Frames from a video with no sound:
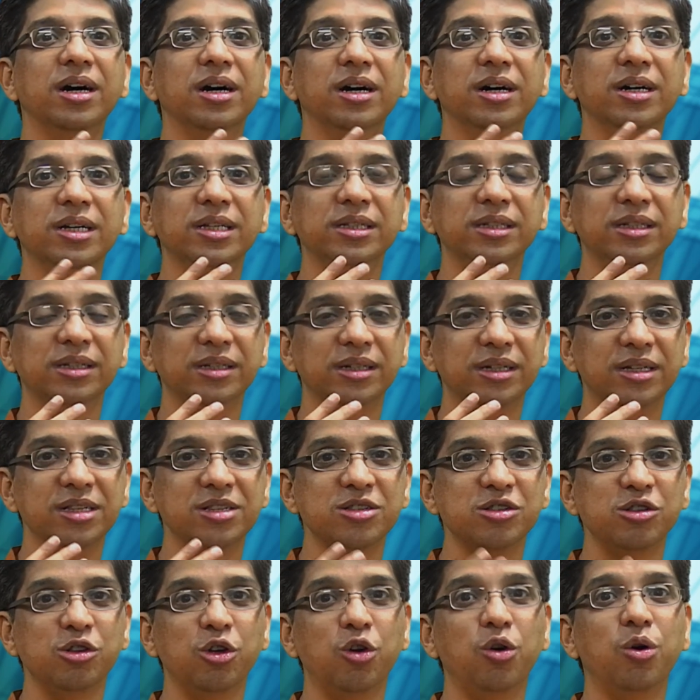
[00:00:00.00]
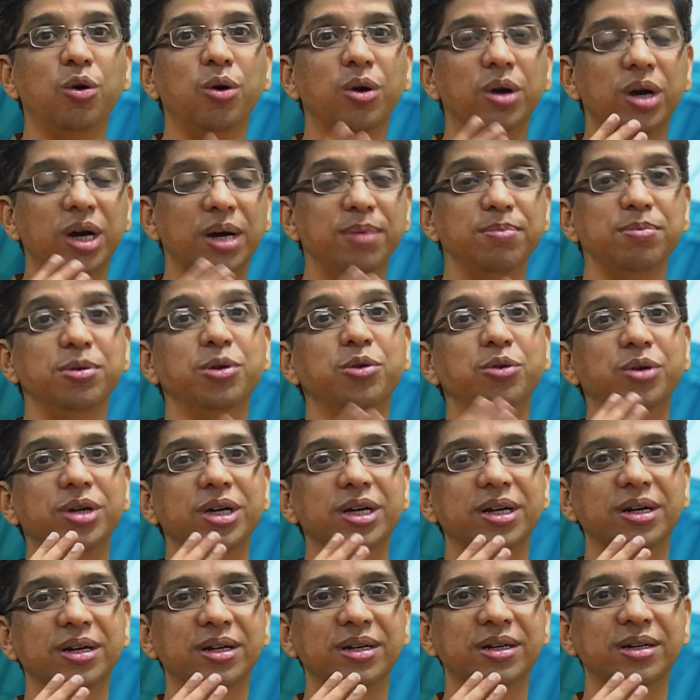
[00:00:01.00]
a slow
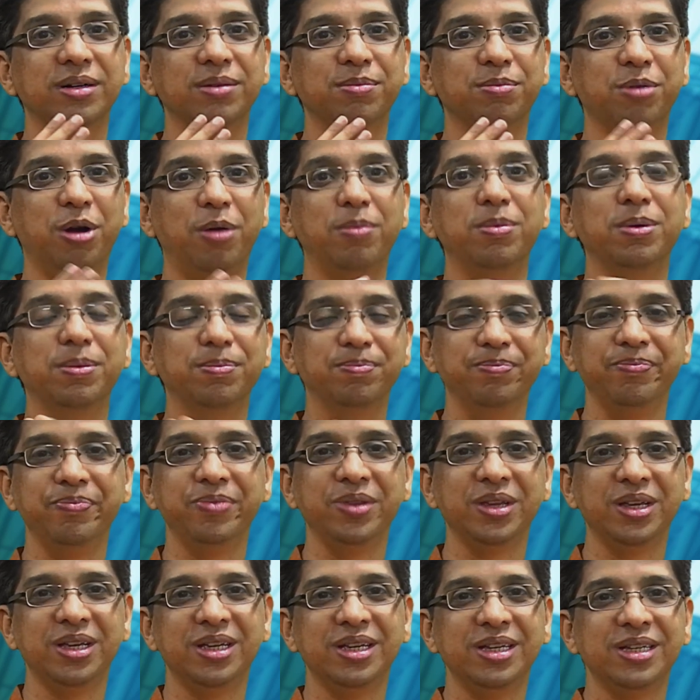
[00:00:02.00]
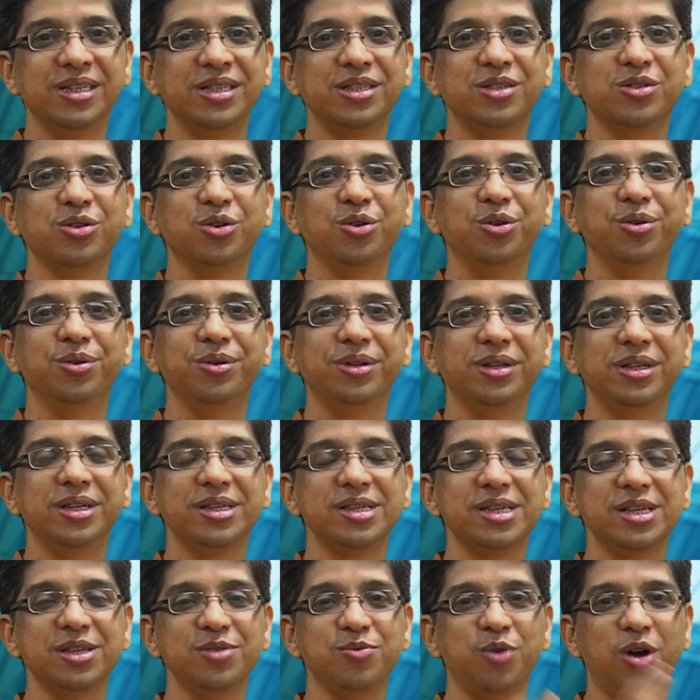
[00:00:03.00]
computer problem. So
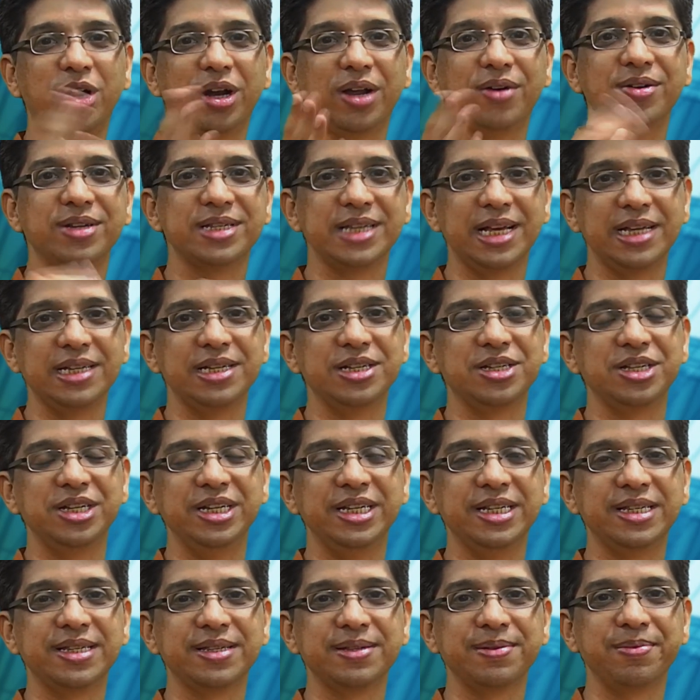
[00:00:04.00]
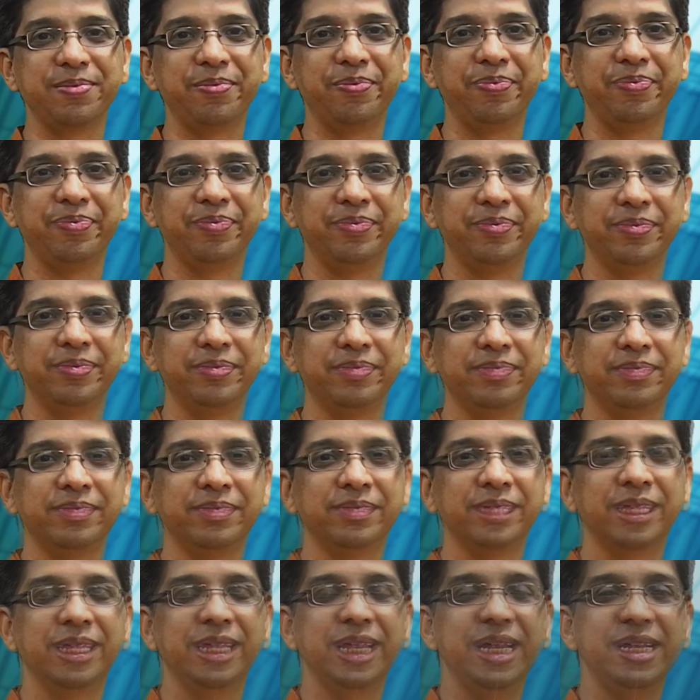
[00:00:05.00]
this is what our suggestion is.
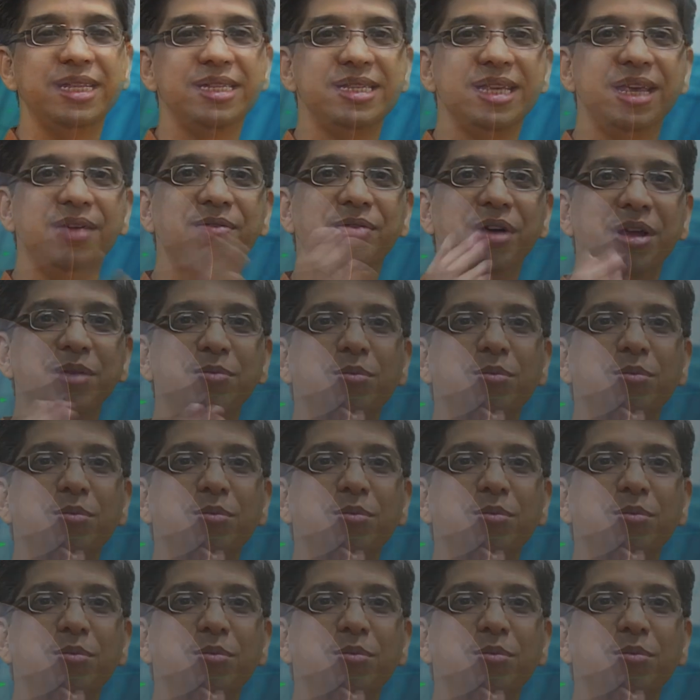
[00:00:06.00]
Let us see